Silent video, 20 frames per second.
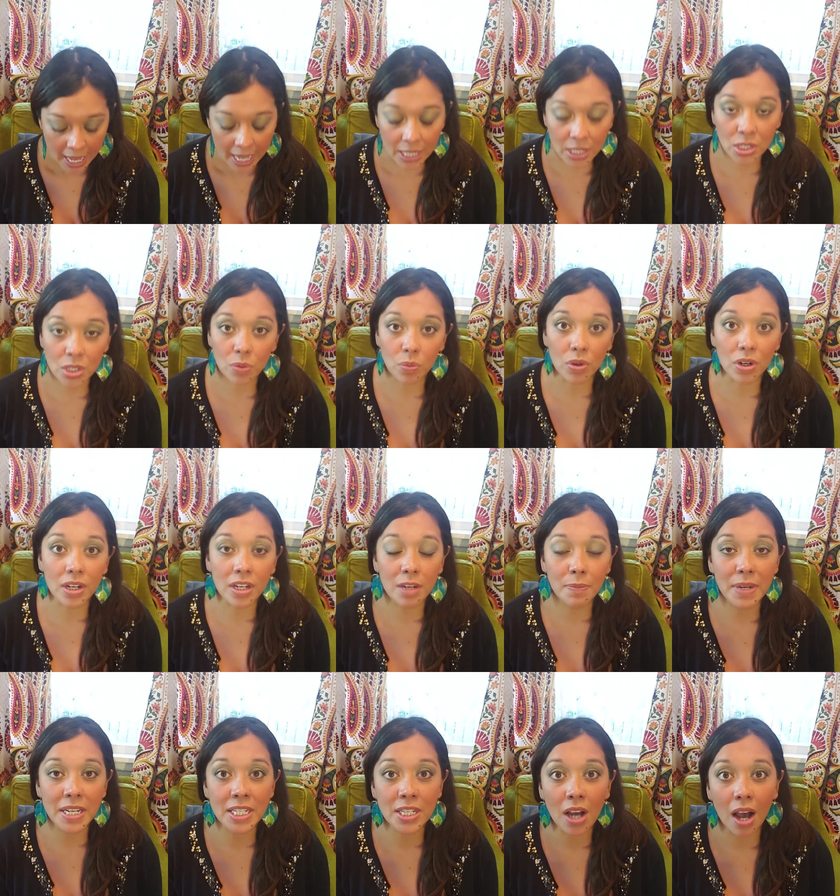And so we're going to
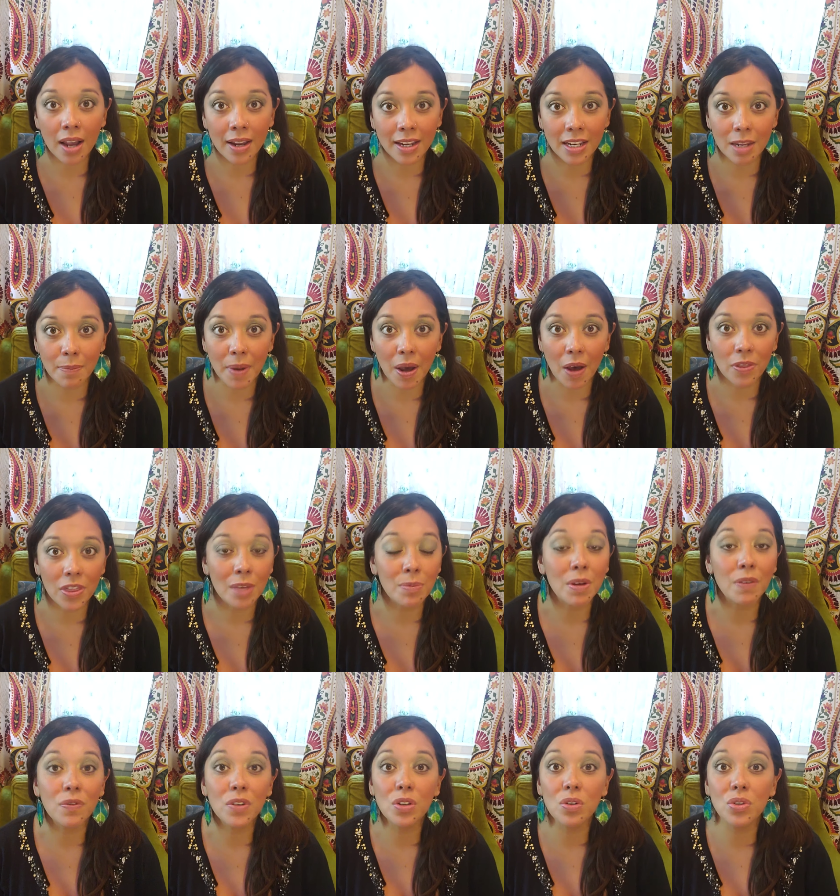be talking about them.
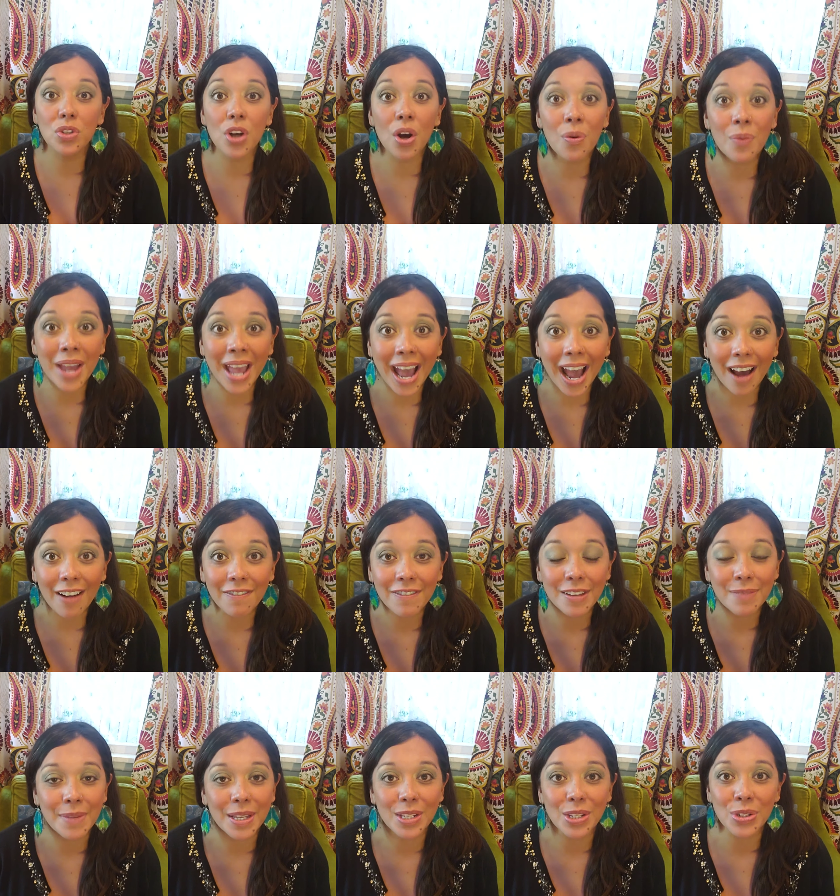If you don't have
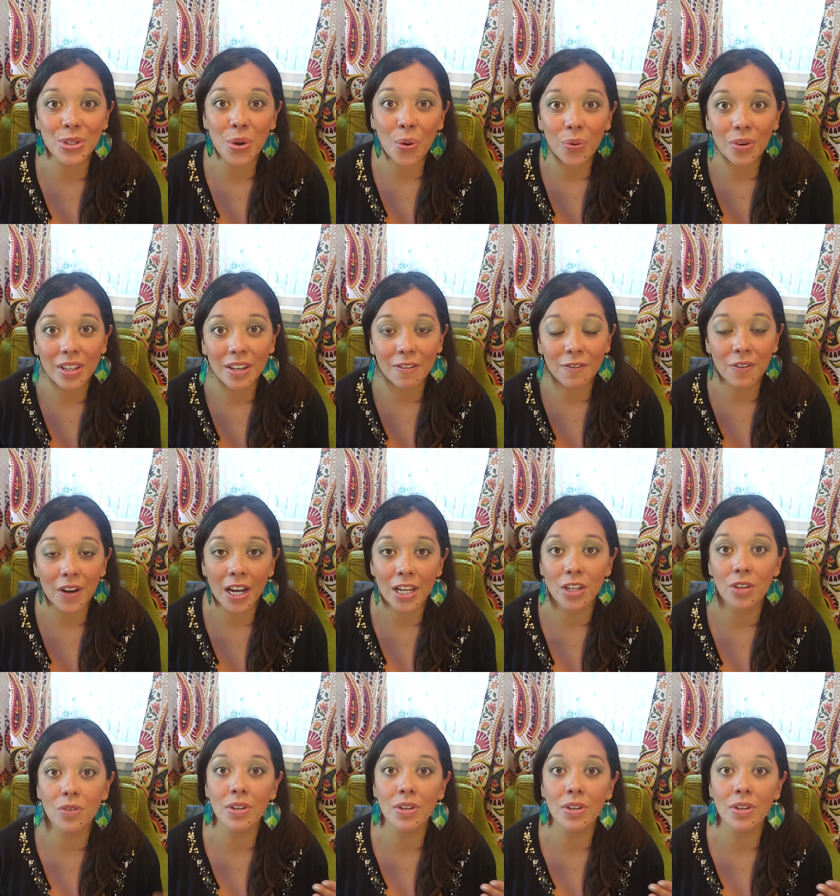them, that's totally fine.